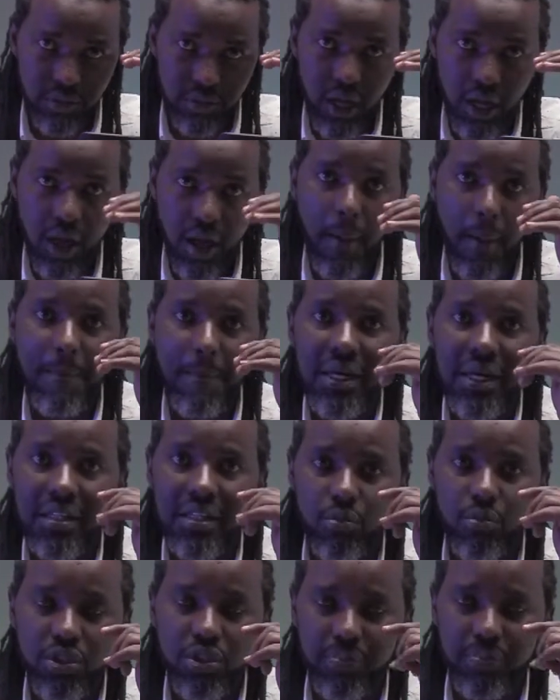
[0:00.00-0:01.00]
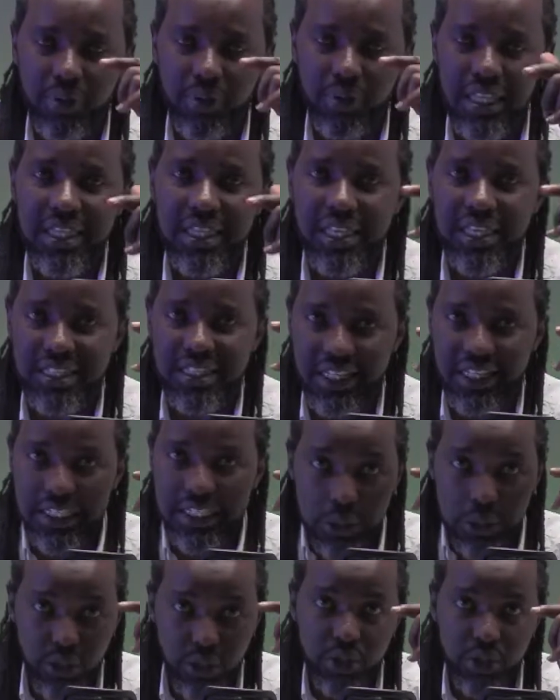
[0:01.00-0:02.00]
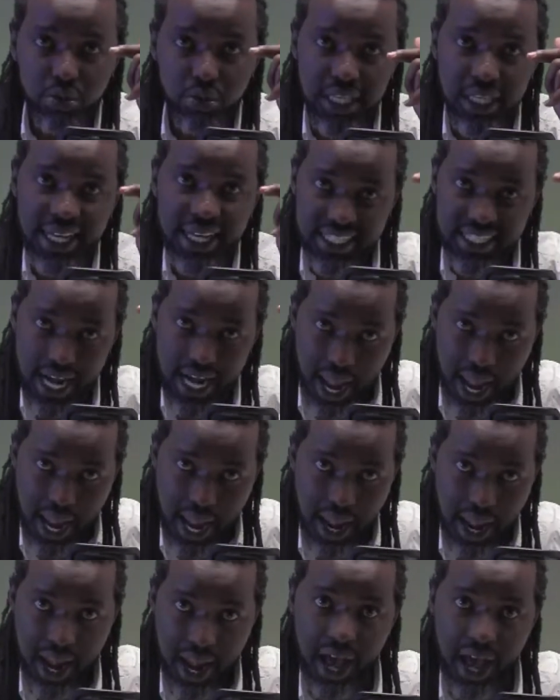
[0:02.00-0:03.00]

But the most important thing is that you need to start now.